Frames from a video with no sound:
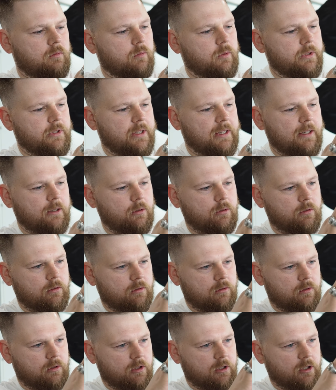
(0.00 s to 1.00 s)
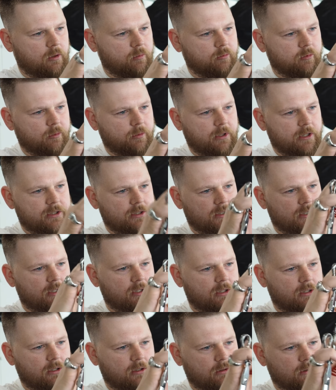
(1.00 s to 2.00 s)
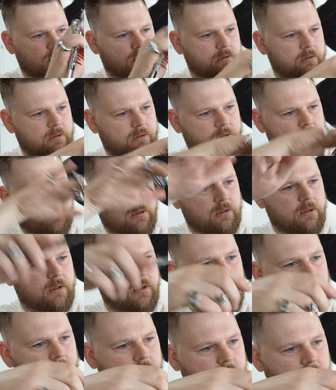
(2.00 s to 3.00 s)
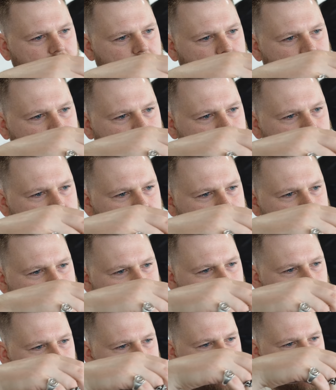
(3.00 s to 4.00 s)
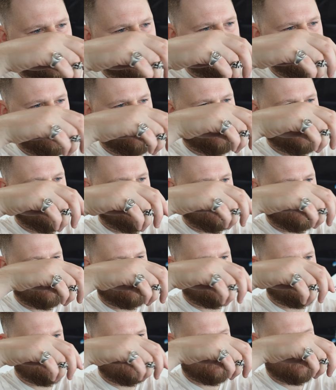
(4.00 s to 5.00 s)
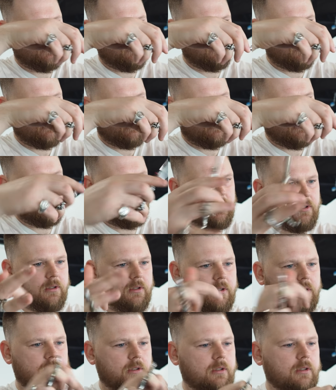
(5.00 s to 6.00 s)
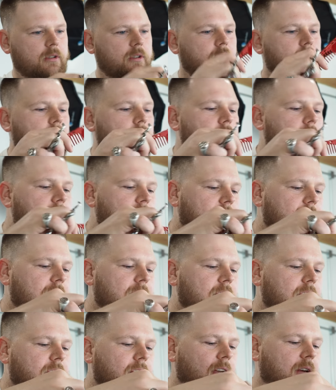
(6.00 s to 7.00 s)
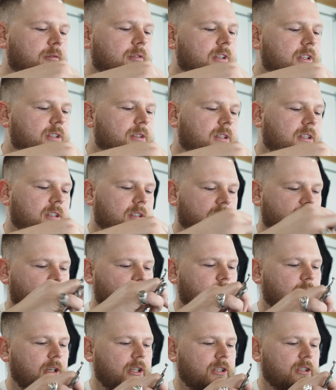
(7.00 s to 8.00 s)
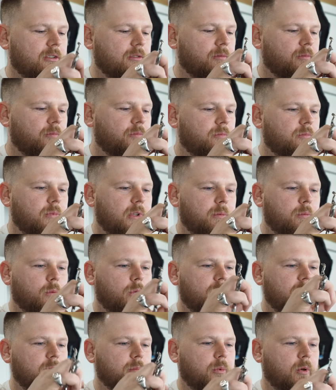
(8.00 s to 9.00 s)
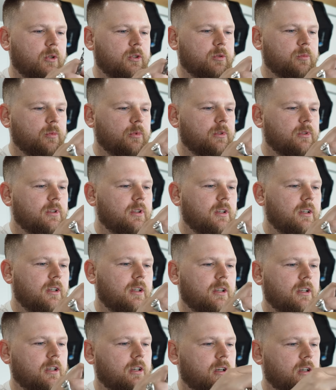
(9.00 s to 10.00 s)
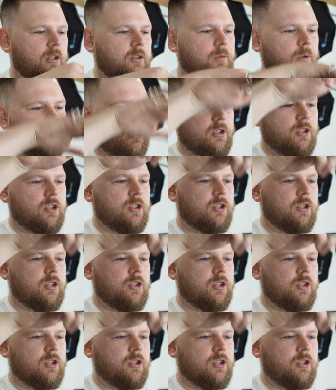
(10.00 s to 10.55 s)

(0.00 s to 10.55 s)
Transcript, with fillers: without compromising the style. It's hard being a barber, you know. You've got to take in everything into consideration. People want the impossible. Carlos wants a